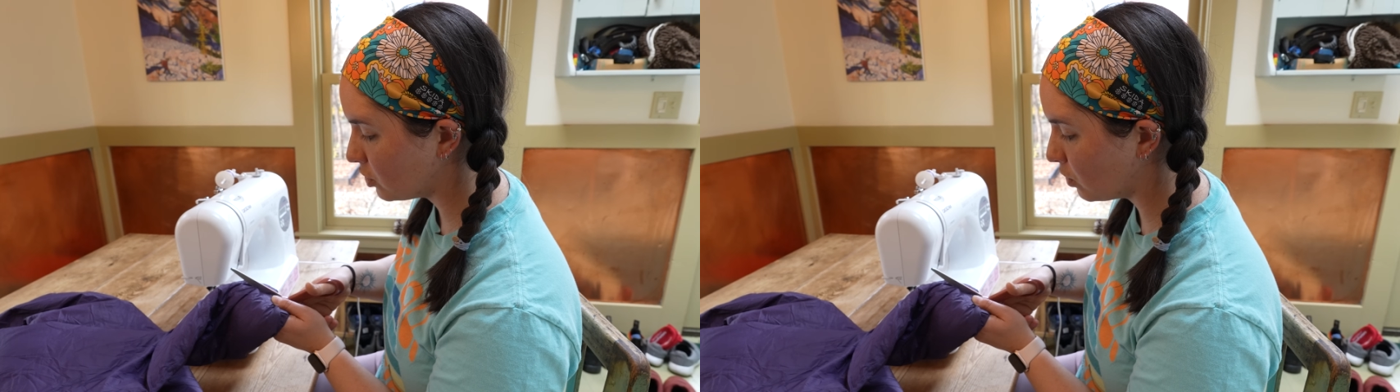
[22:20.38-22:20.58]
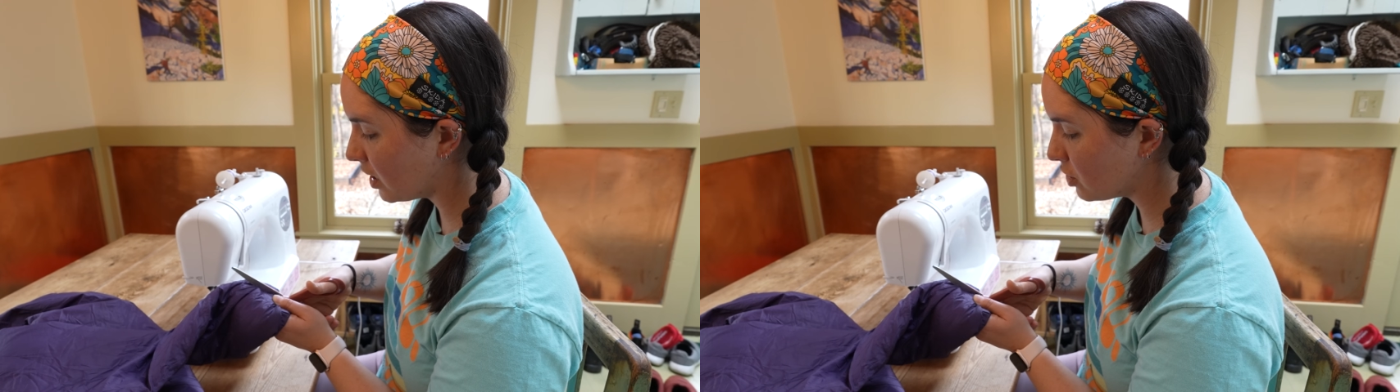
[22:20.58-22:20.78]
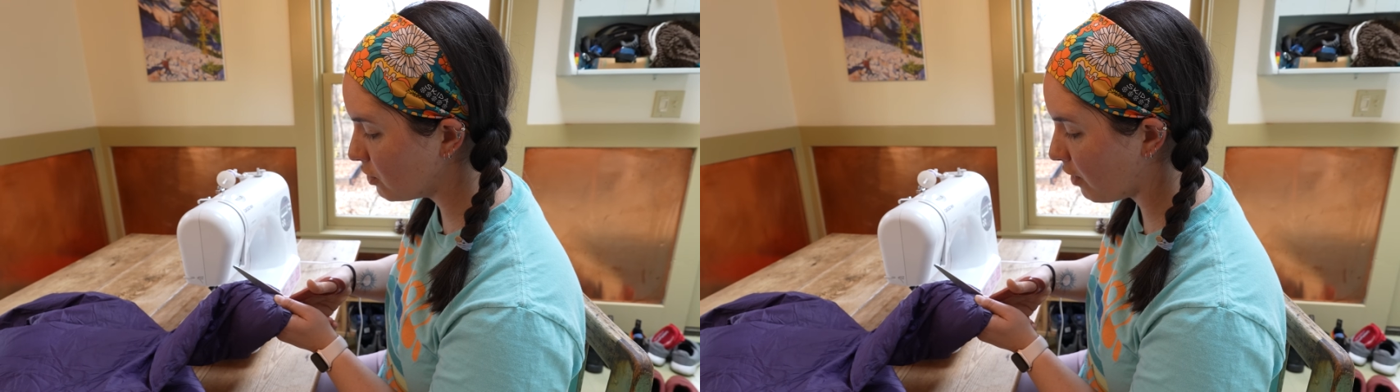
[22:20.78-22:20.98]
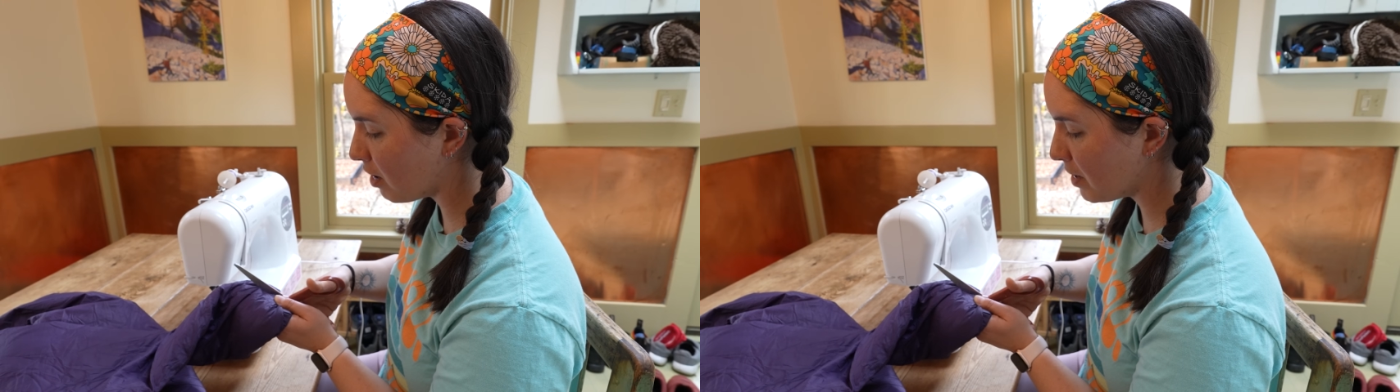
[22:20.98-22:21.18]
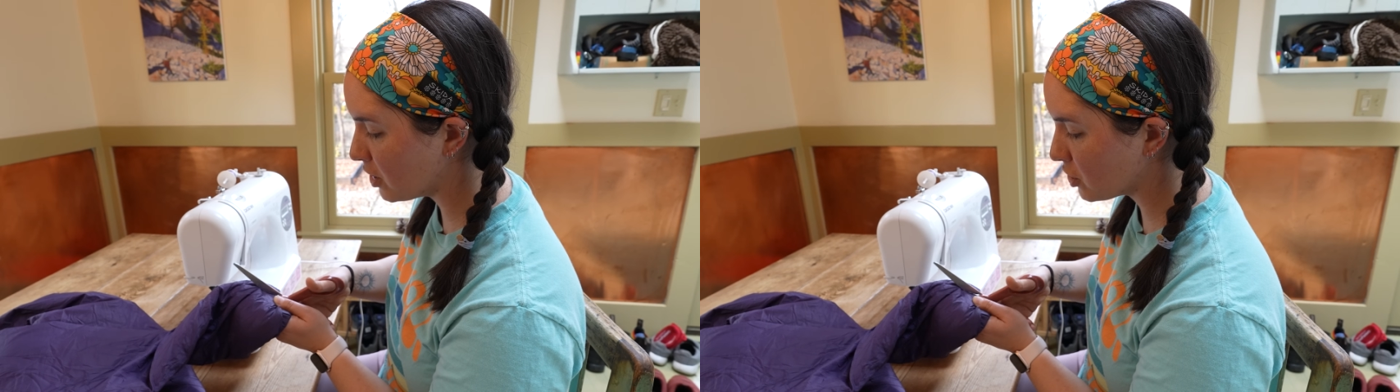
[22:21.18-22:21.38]
Don't cut too
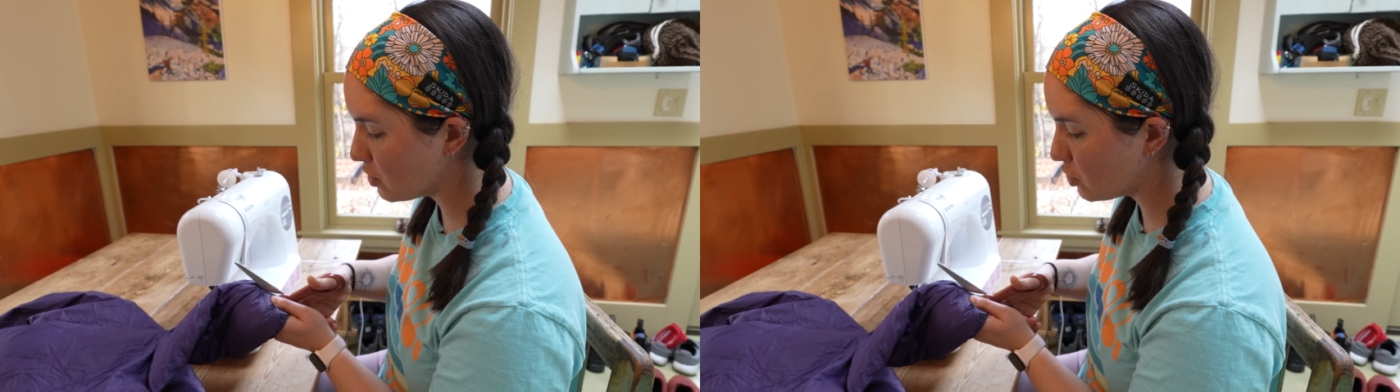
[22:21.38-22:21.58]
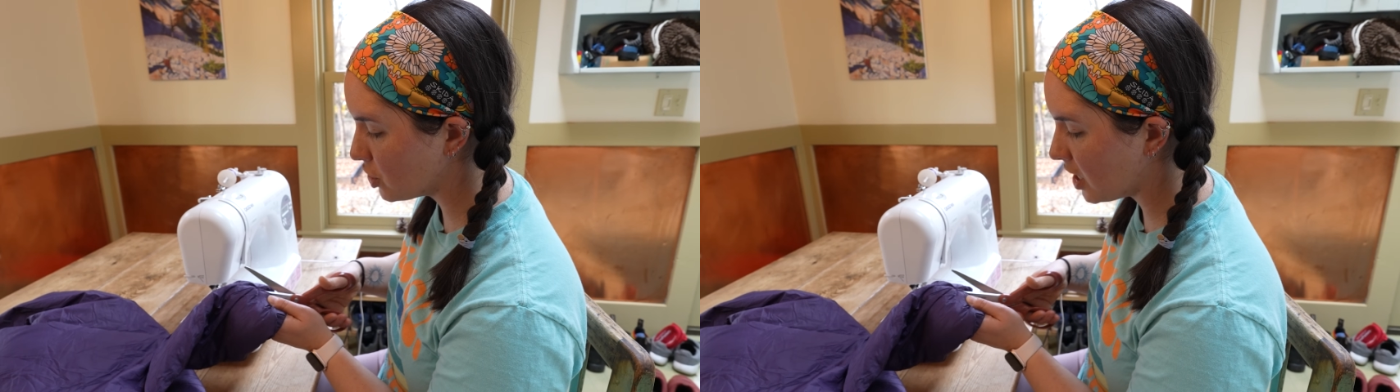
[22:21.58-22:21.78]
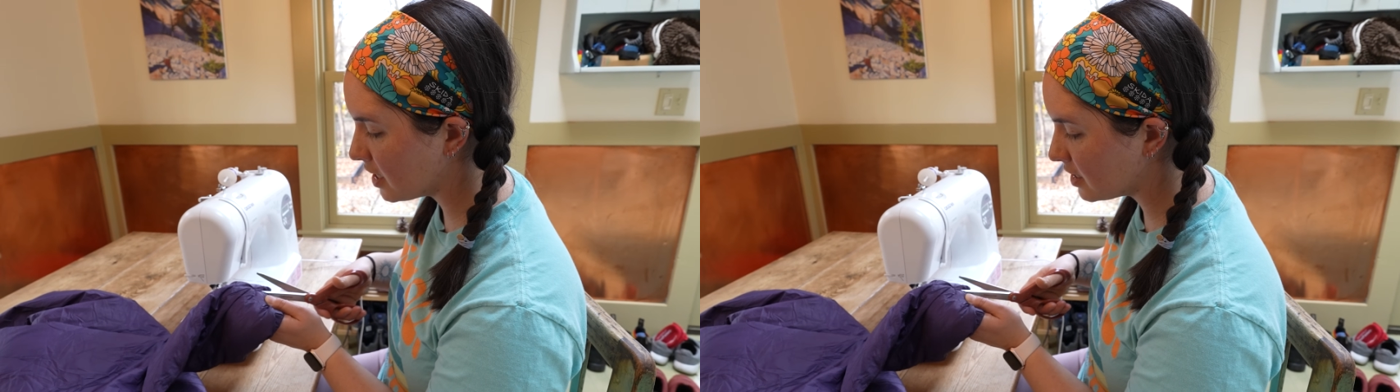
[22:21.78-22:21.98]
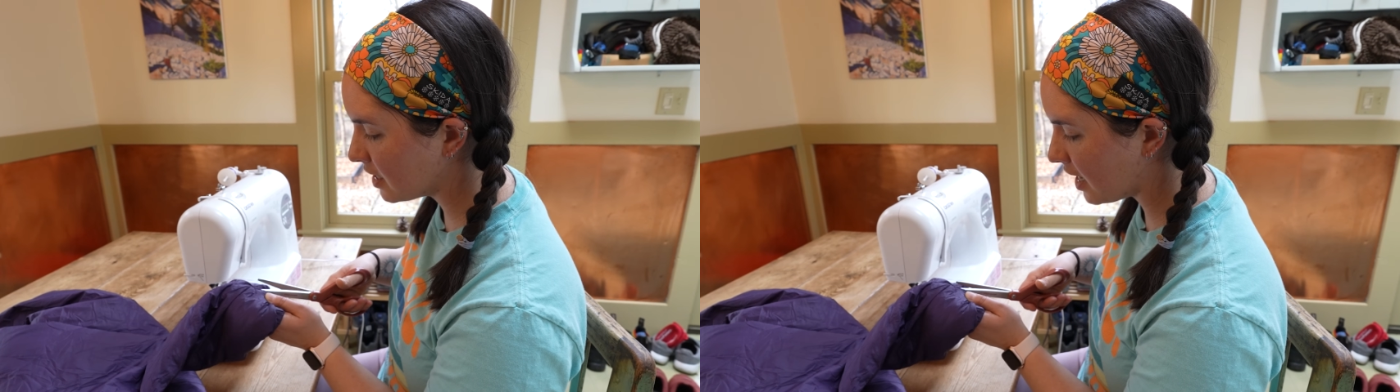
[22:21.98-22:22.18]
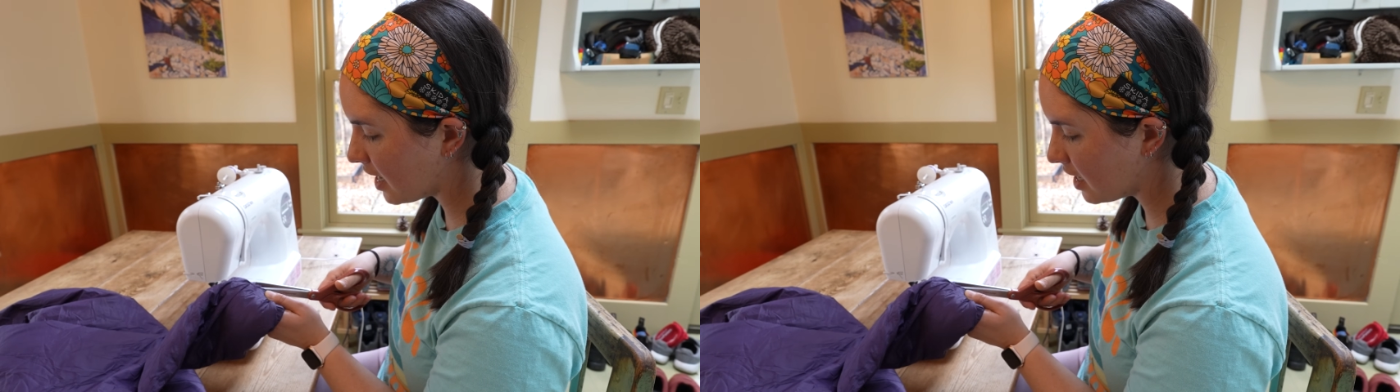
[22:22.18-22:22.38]
far. Make sure you just
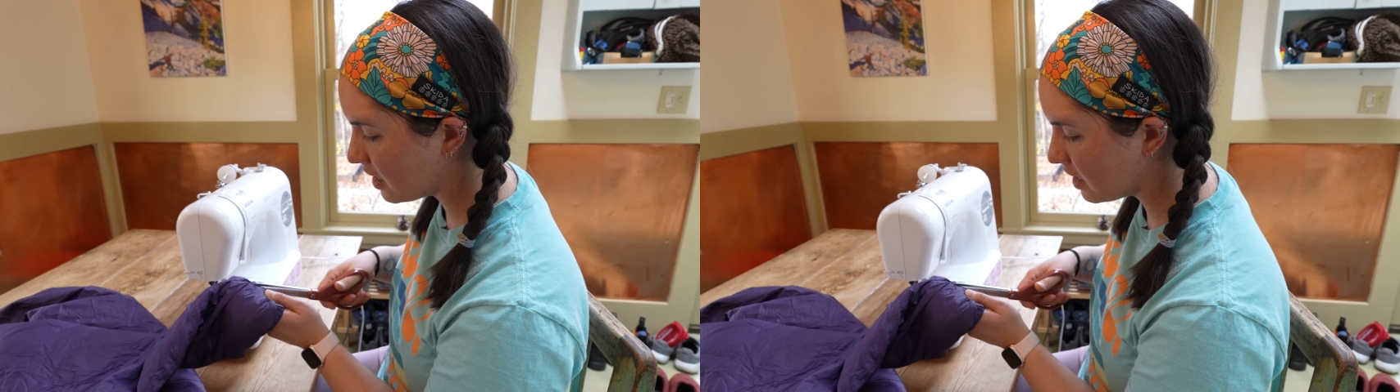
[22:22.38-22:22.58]
cut